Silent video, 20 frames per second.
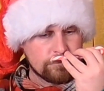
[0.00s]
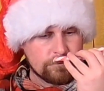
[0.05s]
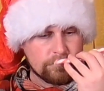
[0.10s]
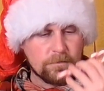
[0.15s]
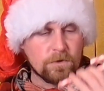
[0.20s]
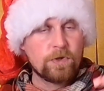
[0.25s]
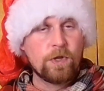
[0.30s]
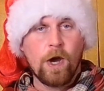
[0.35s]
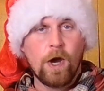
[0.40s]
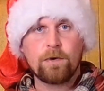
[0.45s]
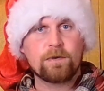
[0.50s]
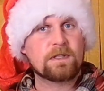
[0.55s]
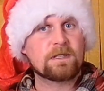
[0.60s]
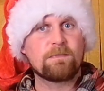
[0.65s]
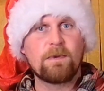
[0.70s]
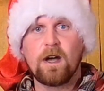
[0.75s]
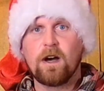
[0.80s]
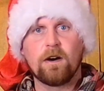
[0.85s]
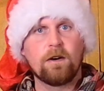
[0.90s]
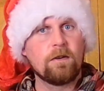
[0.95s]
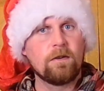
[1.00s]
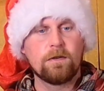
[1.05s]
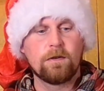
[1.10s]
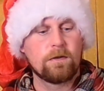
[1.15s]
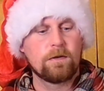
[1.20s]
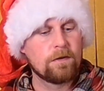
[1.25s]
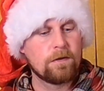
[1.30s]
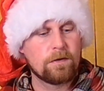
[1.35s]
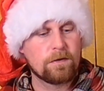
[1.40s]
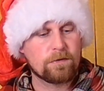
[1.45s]
no smell
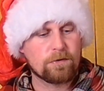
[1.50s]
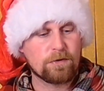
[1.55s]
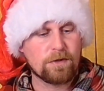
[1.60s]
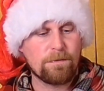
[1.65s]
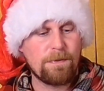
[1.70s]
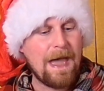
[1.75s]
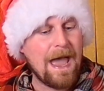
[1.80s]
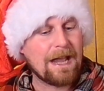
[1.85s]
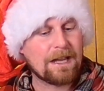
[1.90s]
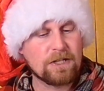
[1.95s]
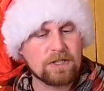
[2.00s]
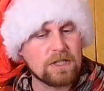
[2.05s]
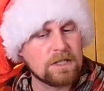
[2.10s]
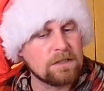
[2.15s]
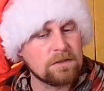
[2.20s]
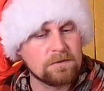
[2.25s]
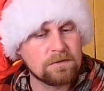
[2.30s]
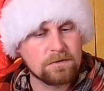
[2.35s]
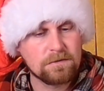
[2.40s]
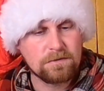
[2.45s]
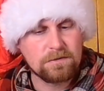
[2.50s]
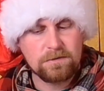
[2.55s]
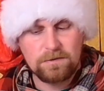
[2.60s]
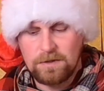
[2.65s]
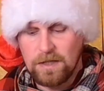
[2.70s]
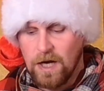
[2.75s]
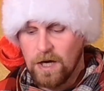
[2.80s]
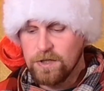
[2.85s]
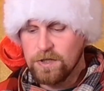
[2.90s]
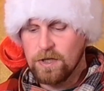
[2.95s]
through the packaging.
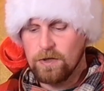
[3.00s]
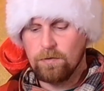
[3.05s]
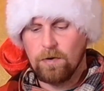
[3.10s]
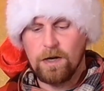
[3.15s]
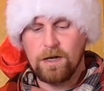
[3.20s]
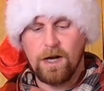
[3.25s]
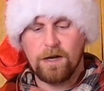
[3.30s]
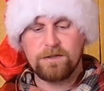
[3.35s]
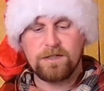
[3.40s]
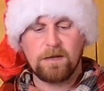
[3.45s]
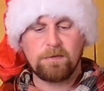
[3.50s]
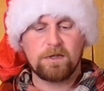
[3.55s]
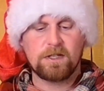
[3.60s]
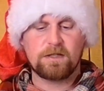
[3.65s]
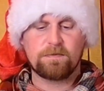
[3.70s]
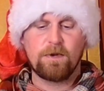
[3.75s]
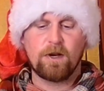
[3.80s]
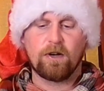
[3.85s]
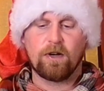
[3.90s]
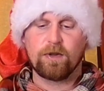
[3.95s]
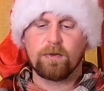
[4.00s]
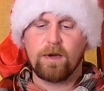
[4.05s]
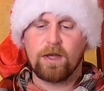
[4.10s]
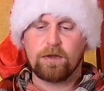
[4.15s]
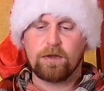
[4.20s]
The onion one, I was able to smell all the way